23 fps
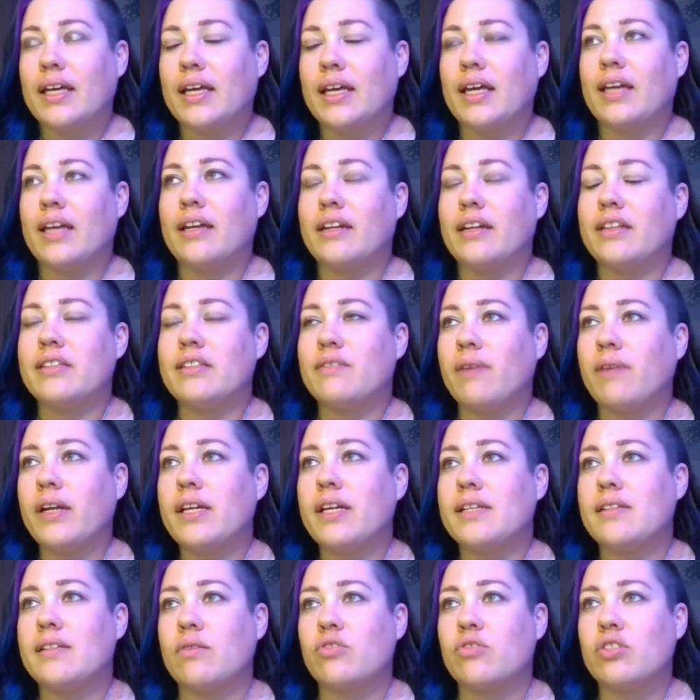it's funny
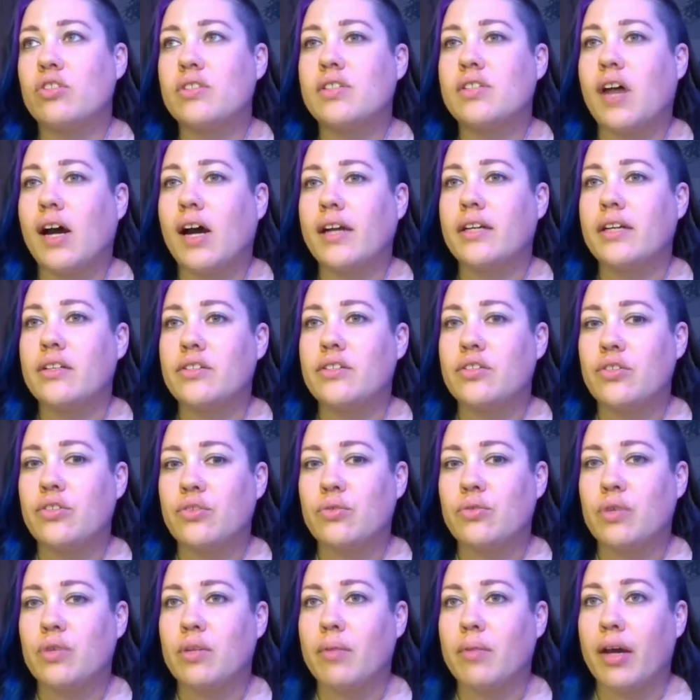because I was just talking to
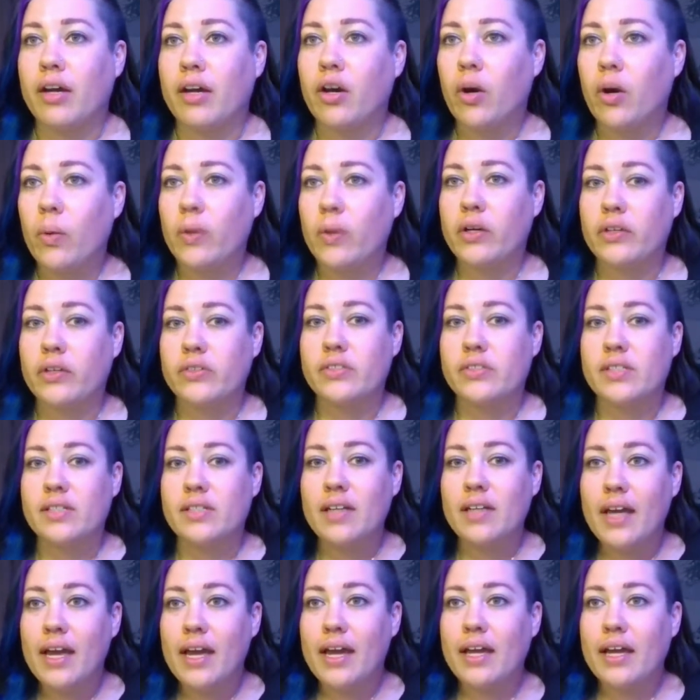one of my coworkers
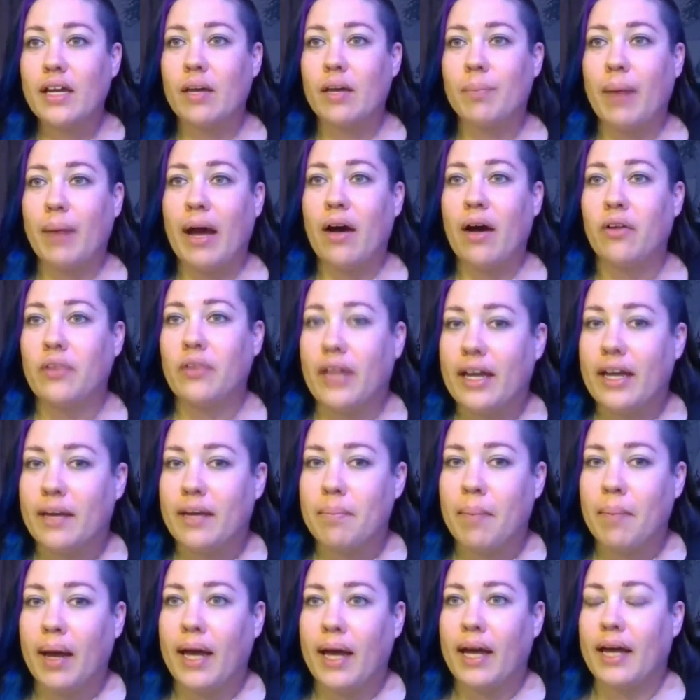today about like
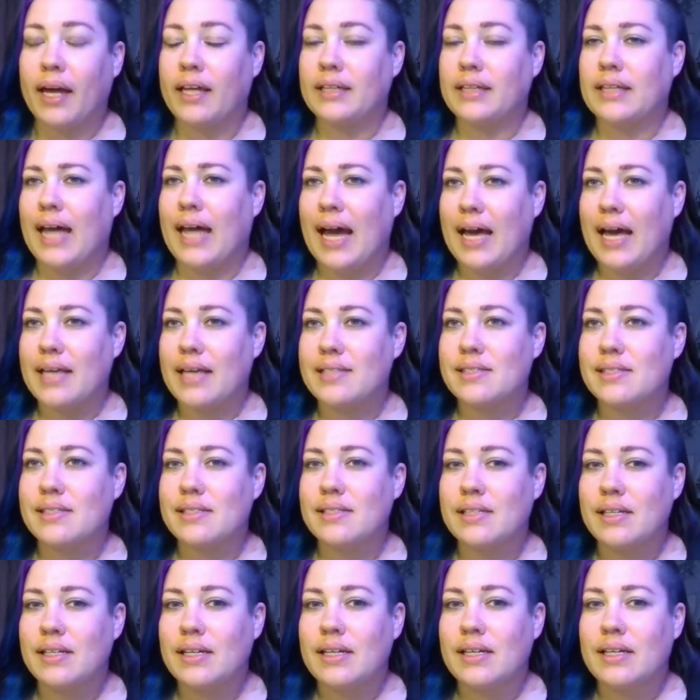my
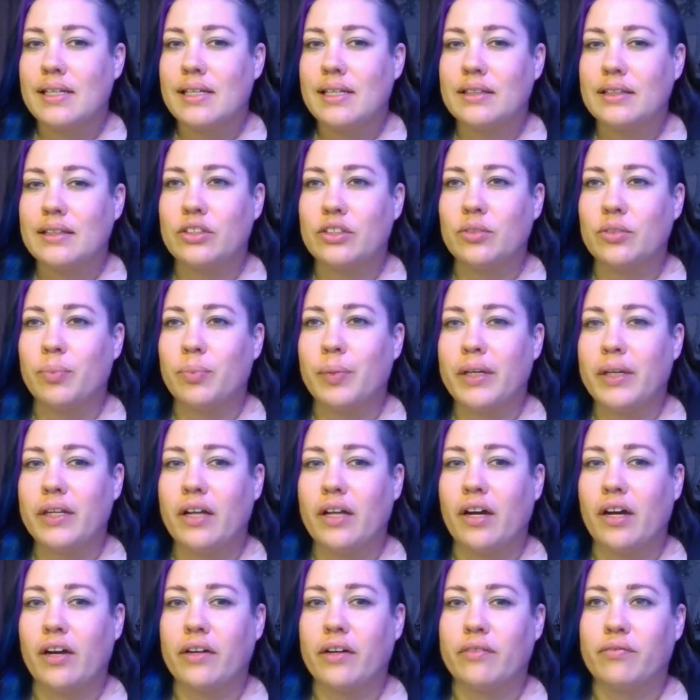last little bit
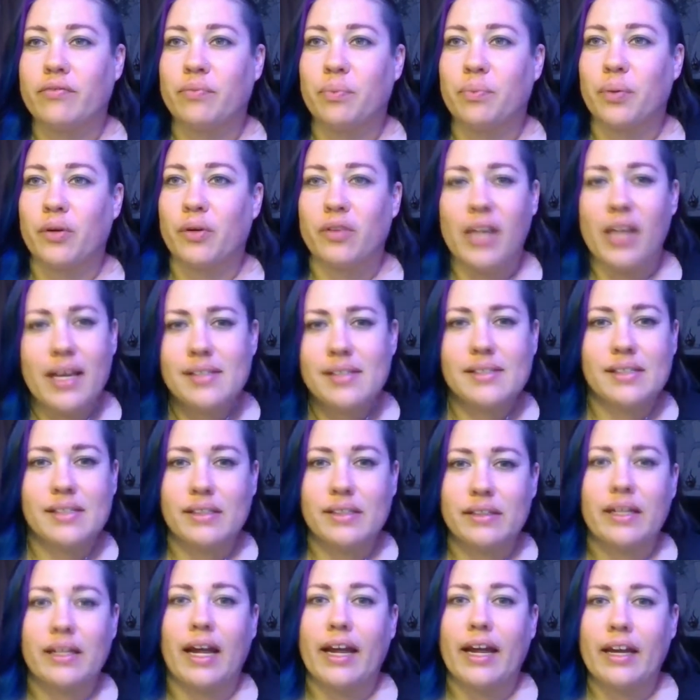of burlesque in
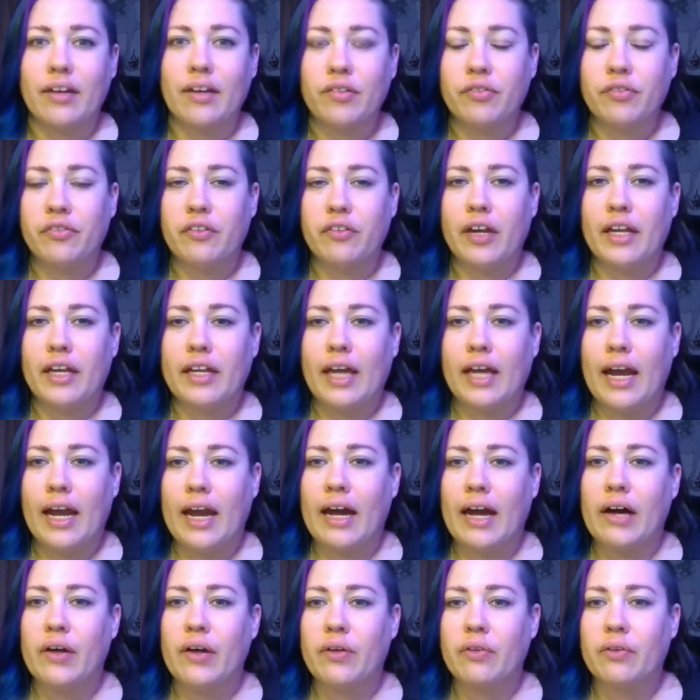life and
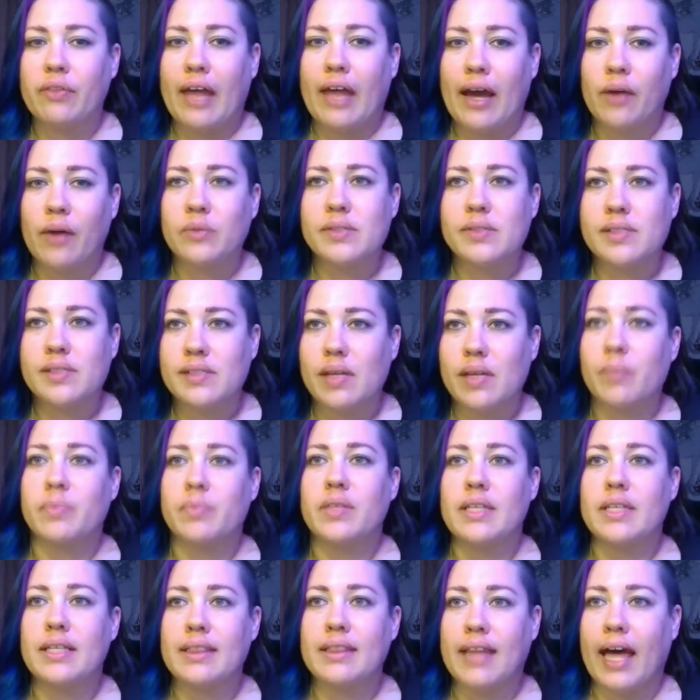how that was
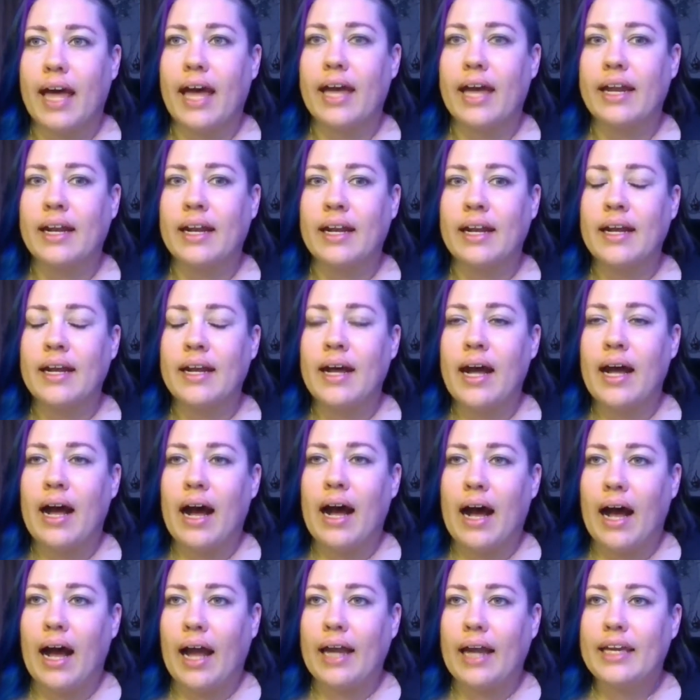something that
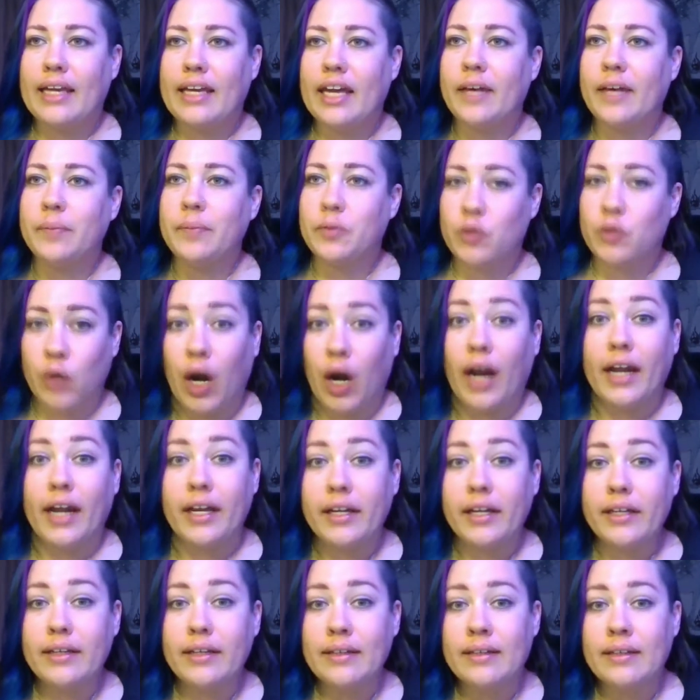I kept
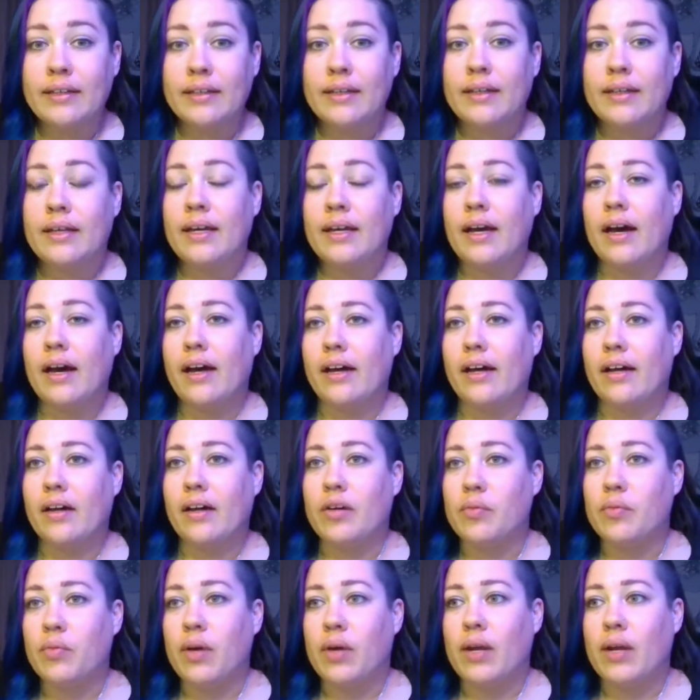trying
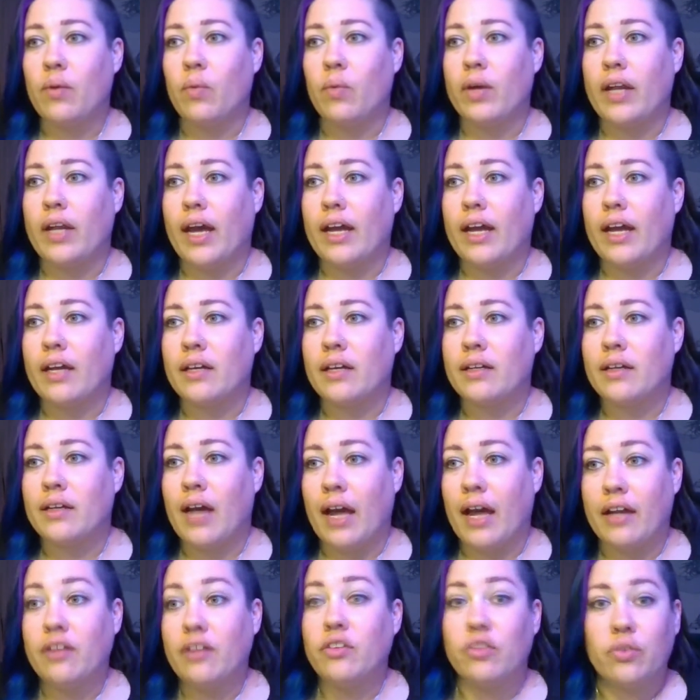when I
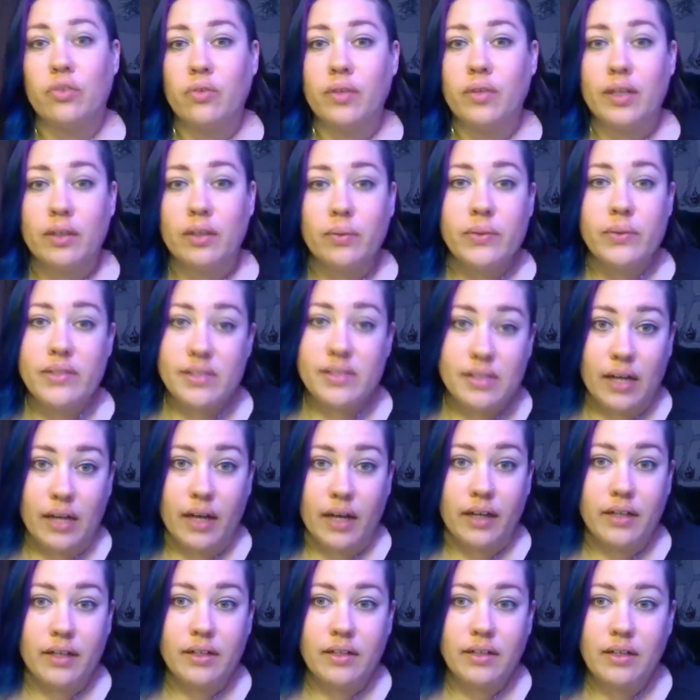kind of knew that it was
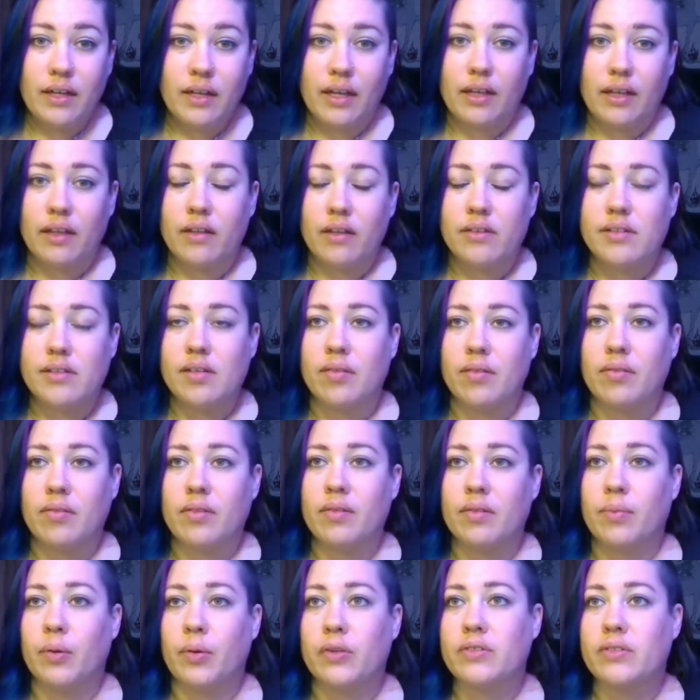done. And so
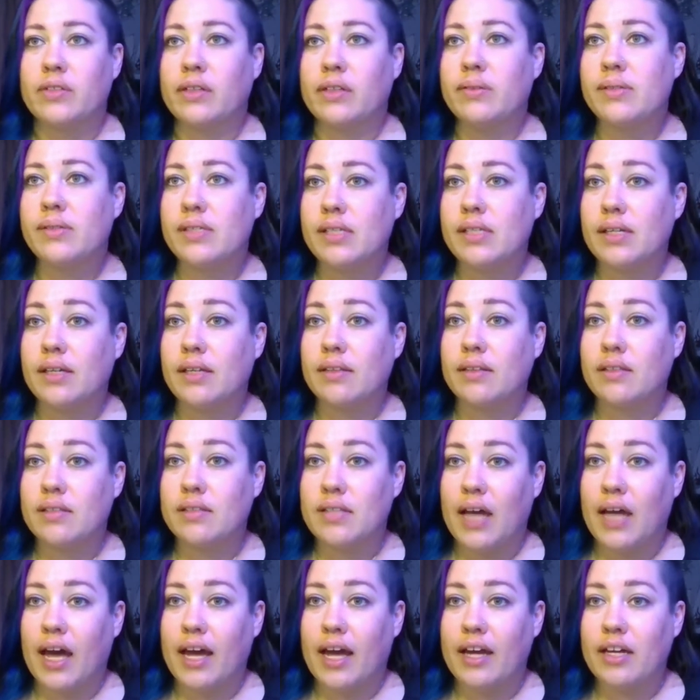the person I was seeing at the
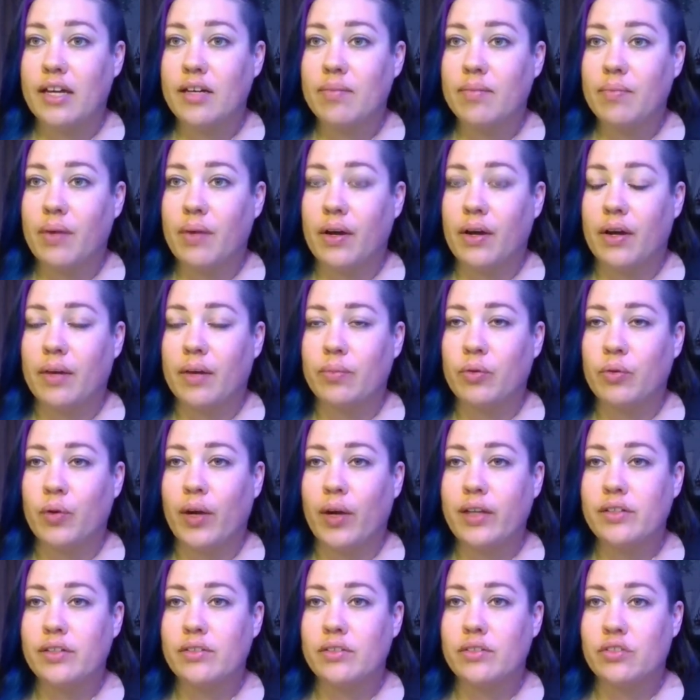time, who
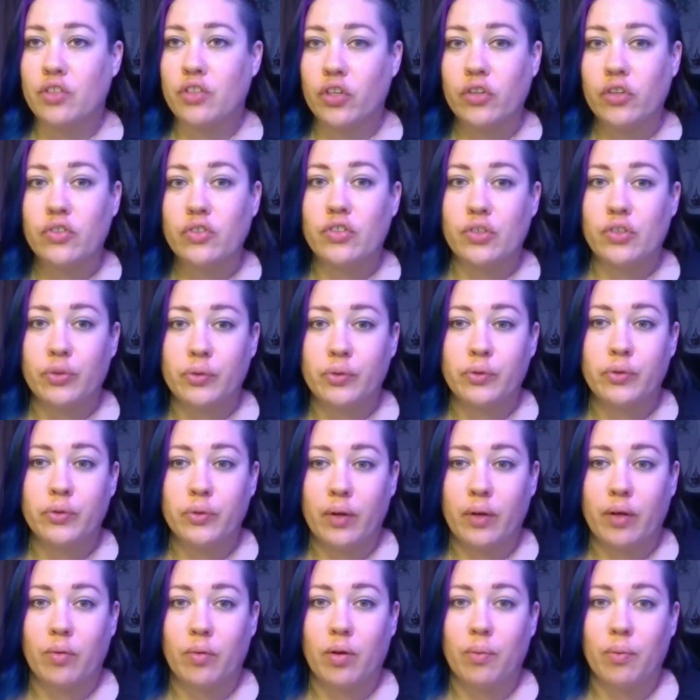I turned to
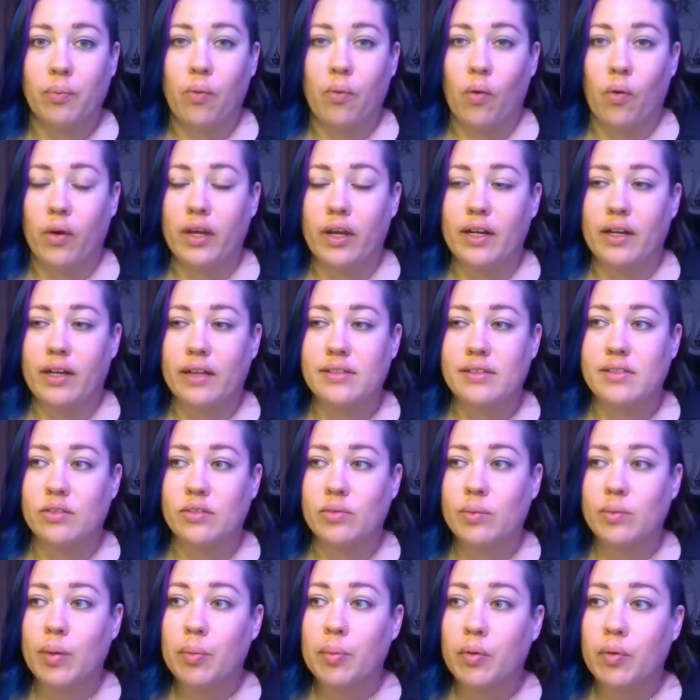at one point, and I still
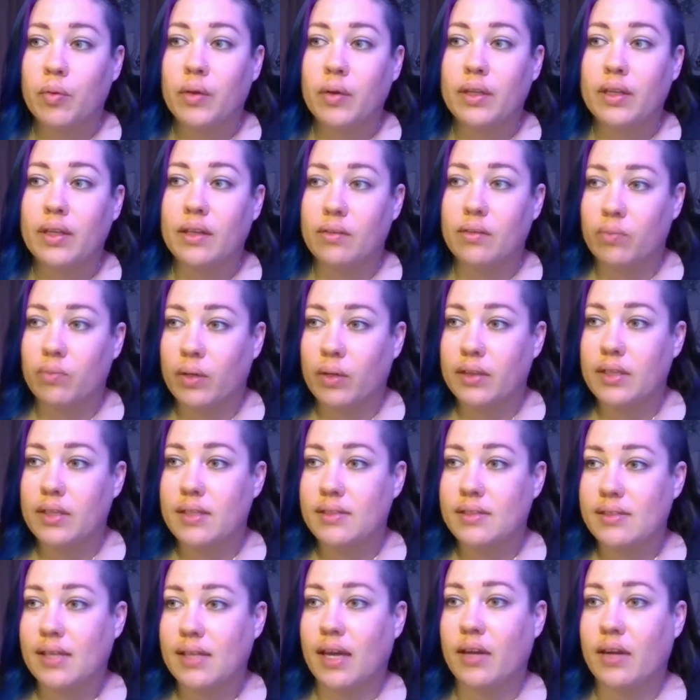remember what they
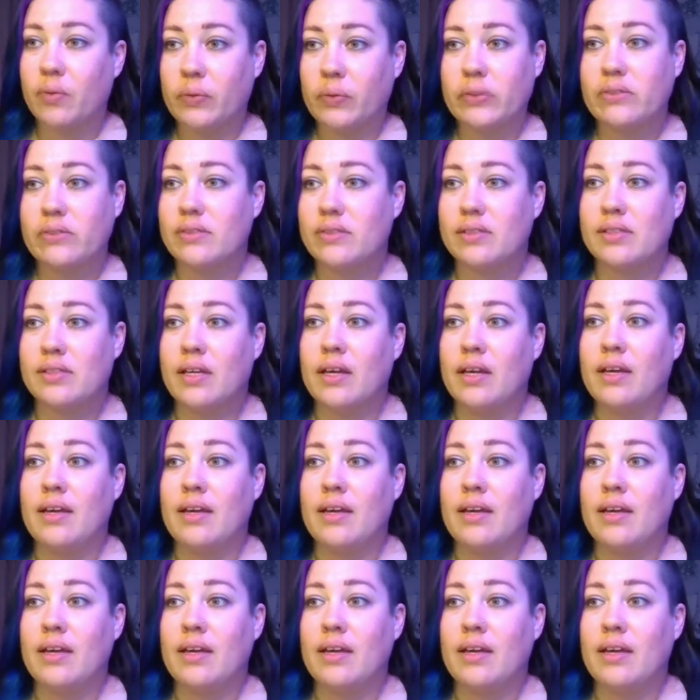said was,